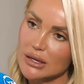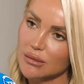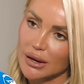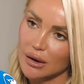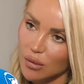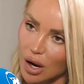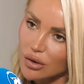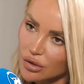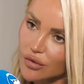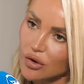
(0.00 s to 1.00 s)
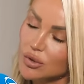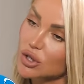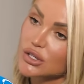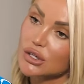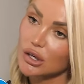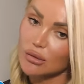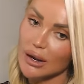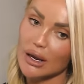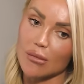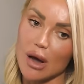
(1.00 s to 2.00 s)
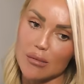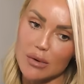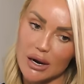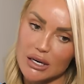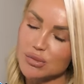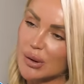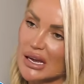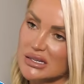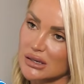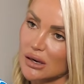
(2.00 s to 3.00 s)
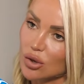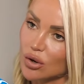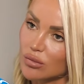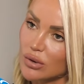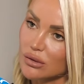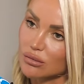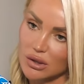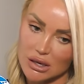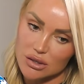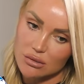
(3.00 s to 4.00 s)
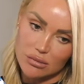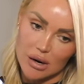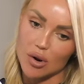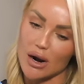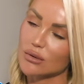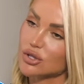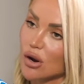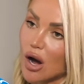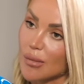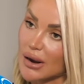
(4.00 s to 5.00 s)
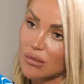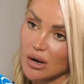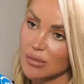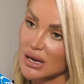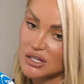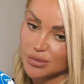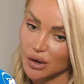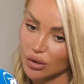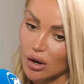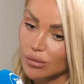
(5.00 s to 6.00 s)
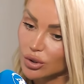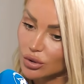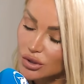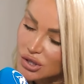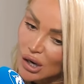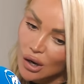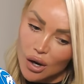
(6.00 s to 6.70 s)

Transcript: They were like, "What? Who the fuck?" Because they knew like I'm I'm a nice person. I come with with I don't I'm not out to harm anyone. I'm here to bring nothing but good.